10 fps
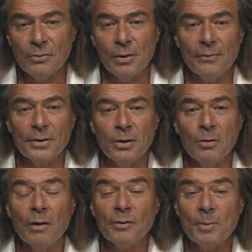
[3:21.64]
in
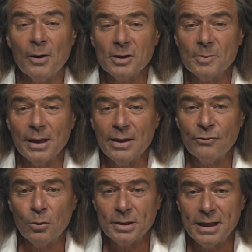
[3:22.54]
revenue of approximately
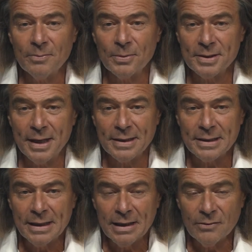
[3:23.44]
14%
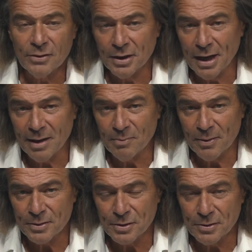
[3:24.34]
for the 9
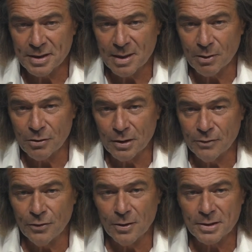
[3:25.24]
months to December
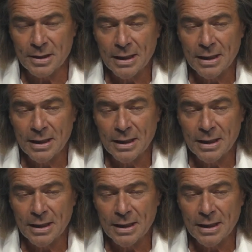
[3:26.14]
31st.